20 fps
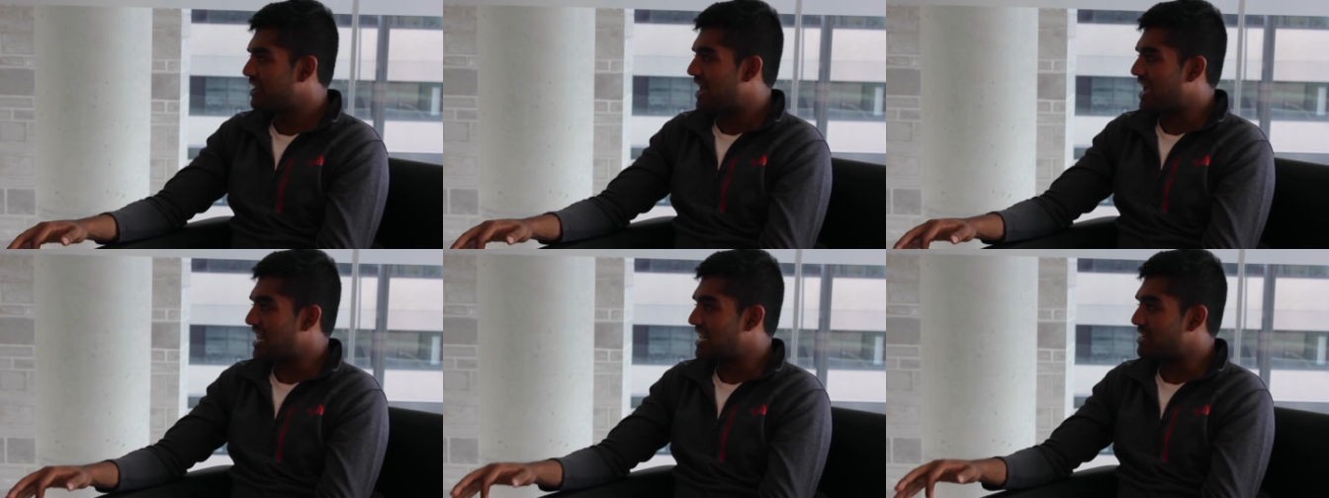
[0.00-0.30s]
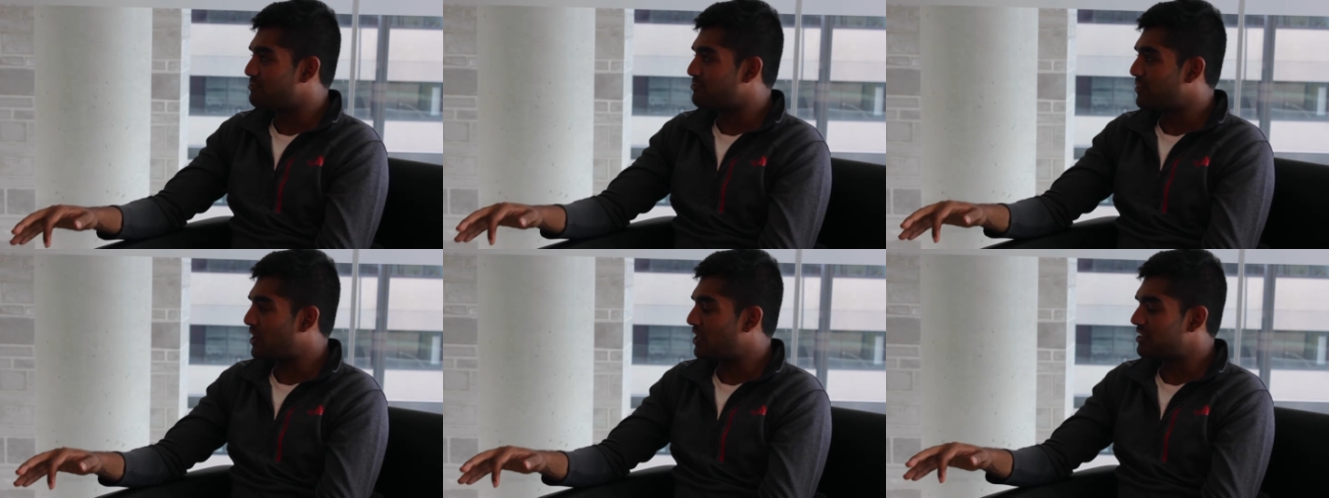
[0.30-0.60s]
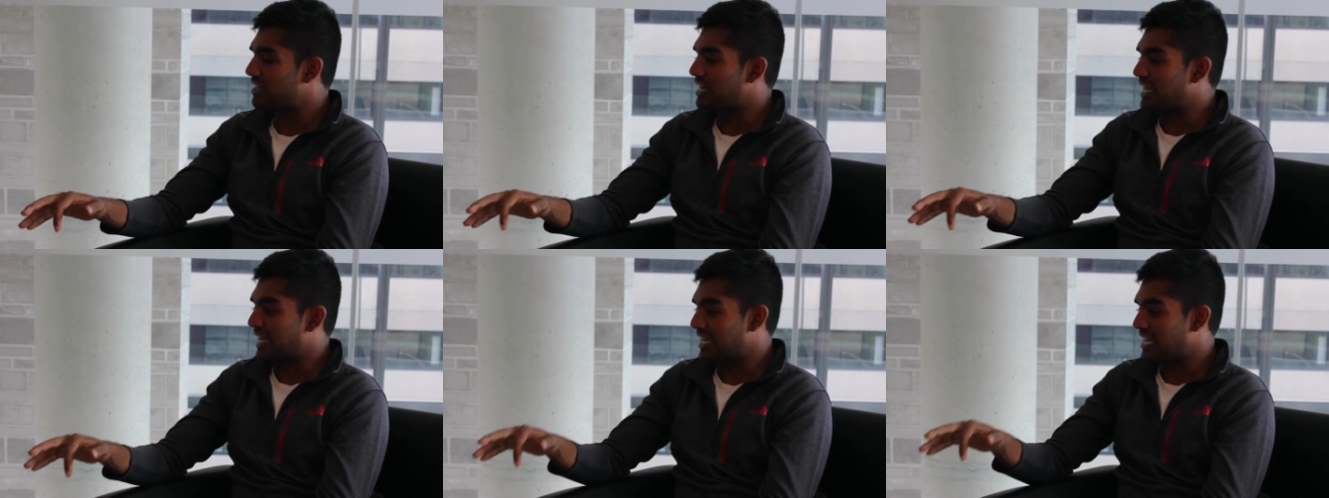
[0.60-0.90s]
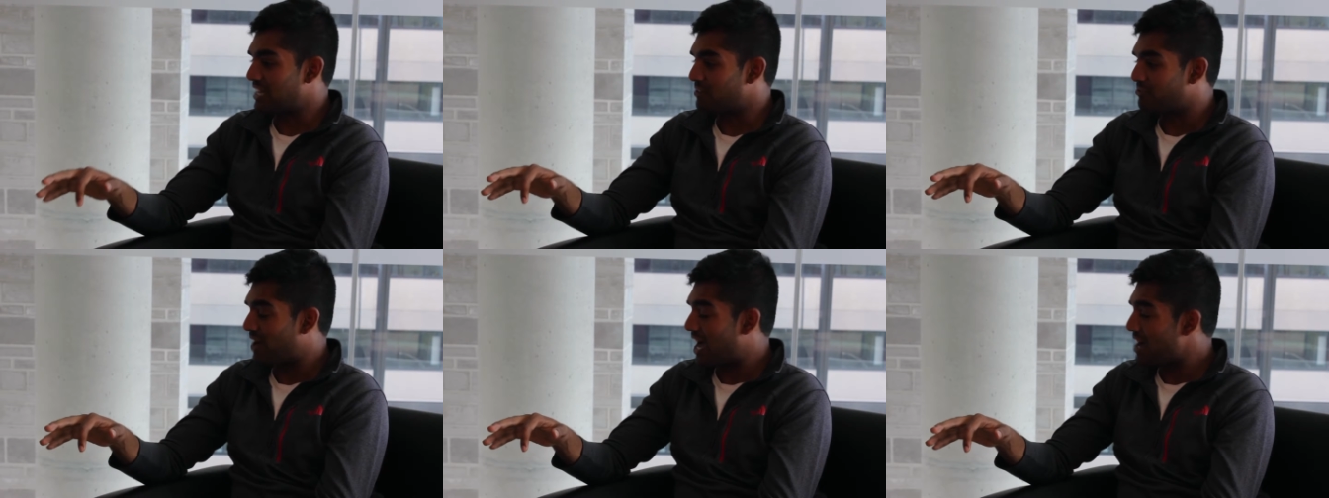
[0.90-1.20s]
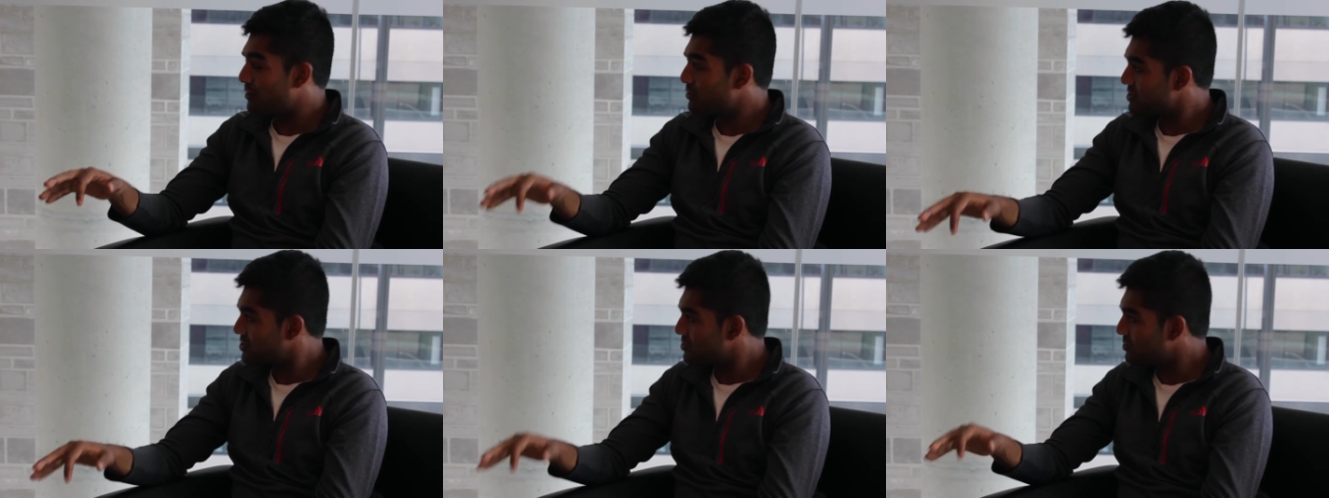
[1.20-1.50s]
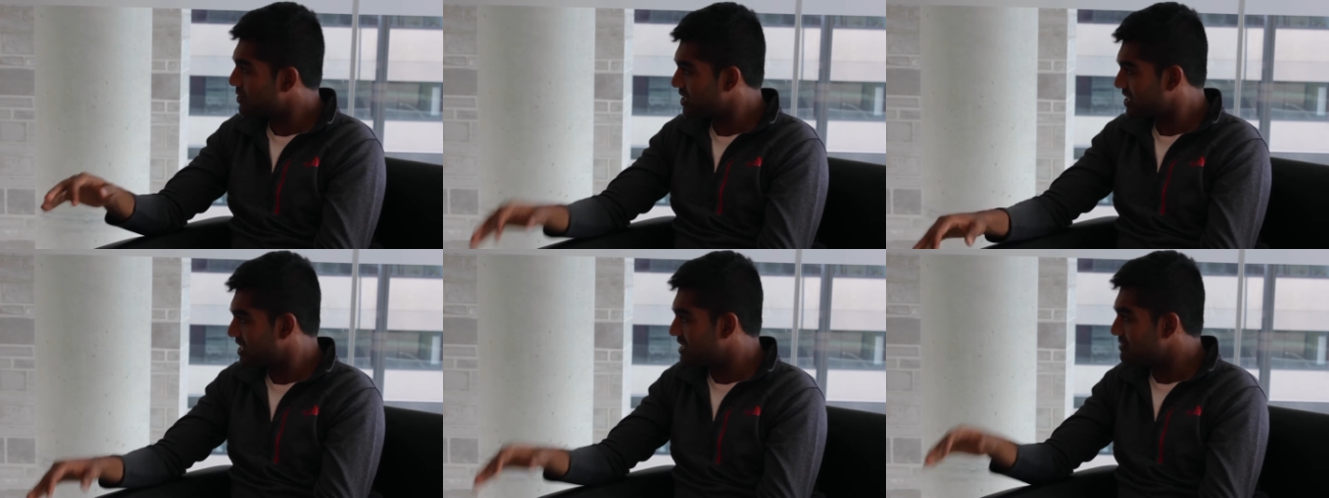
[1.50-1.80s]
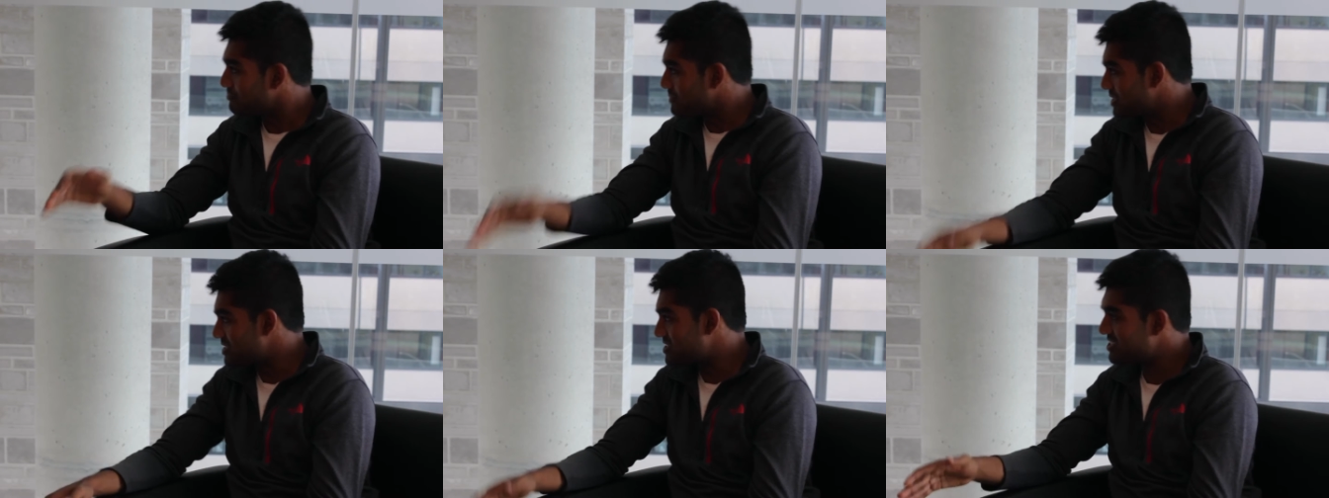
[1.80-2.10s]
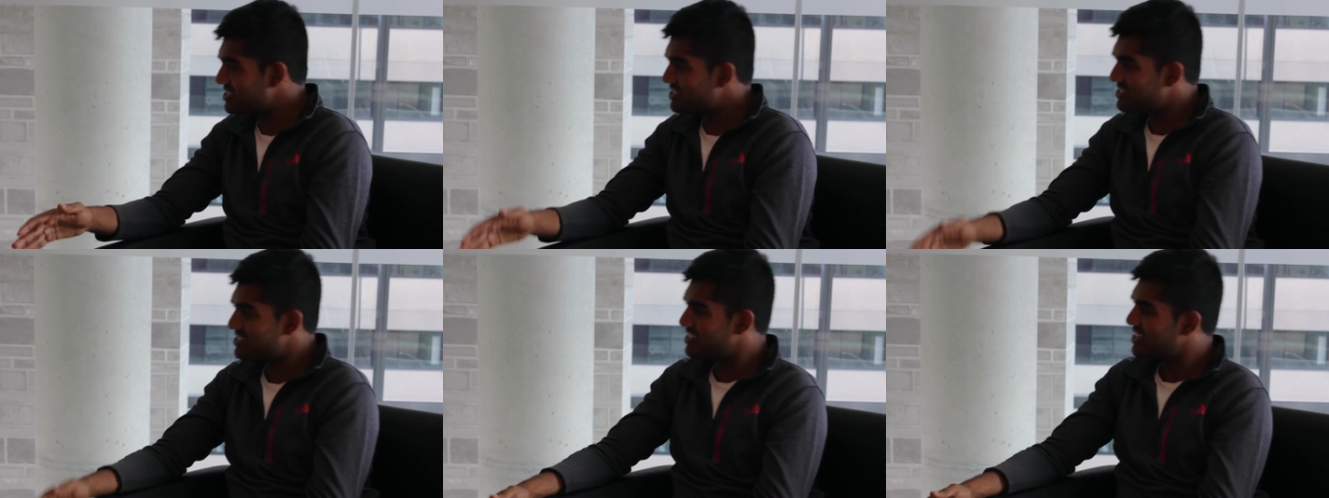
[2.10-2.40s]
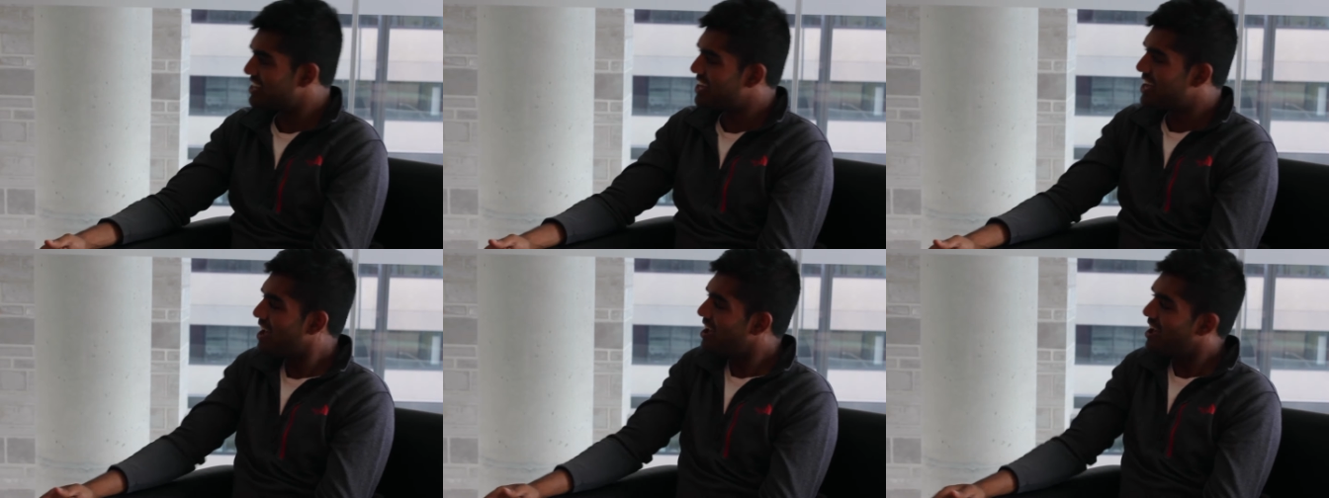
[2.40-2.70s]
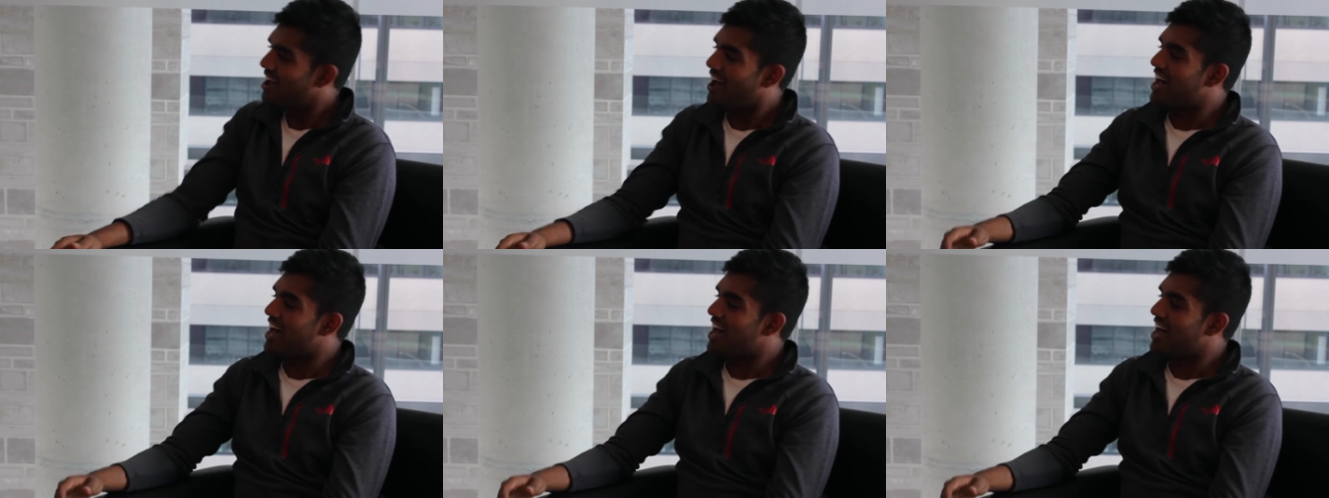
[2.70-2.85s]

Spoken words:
And I felt like if I was doing it in business,